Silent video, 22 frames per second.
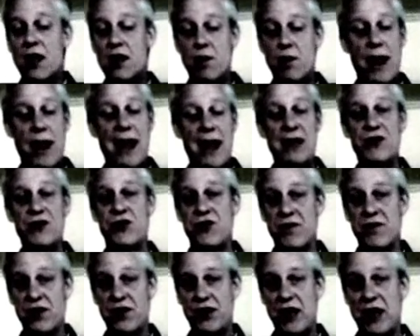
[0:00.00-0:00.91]
the
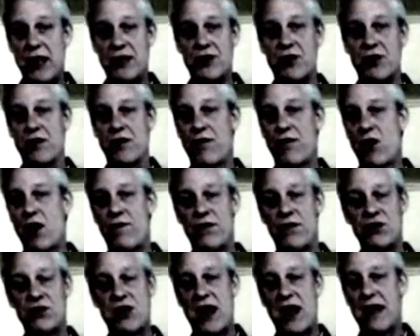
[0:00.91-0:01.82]
passage of the Tenure of
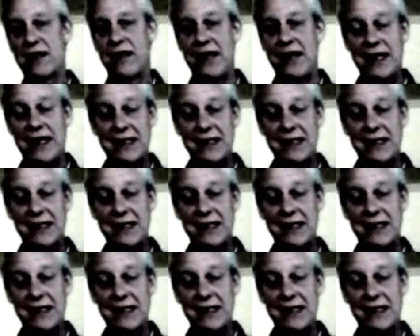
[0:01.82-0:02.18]
Office Act in